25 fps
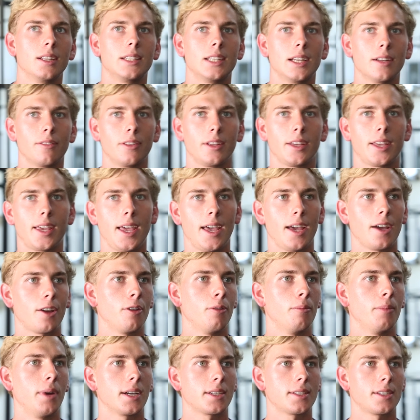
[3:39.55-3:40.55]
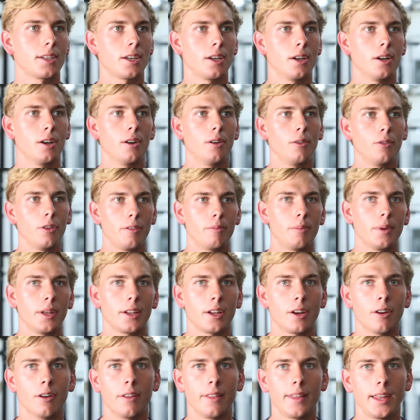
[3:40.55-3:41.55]
Definitely Cancun, Mexico. We've
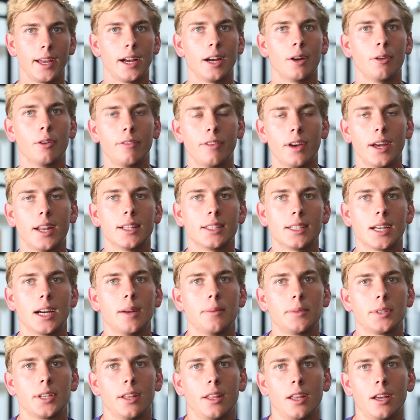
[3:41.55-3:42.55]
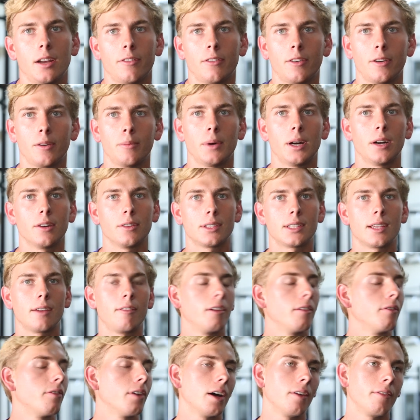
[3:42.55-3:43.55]
been going there. We've had a timeshare there for about
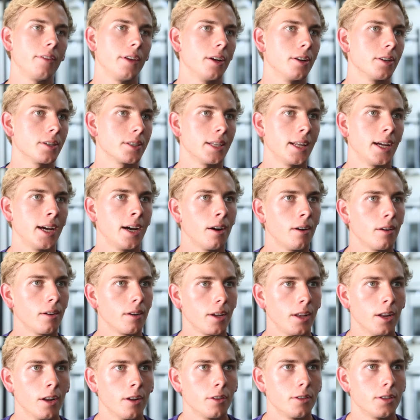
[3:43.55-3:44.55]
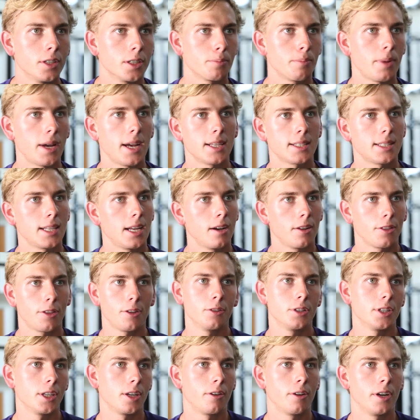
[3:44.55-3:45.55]
75 years now. You know, just passed down
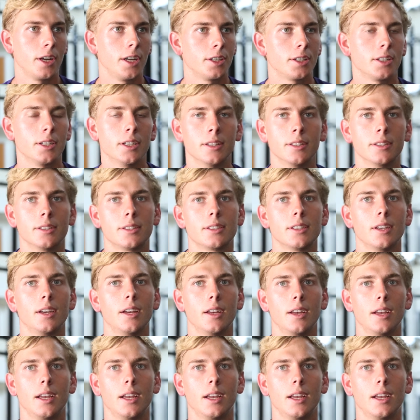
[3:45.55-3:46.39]
through generations.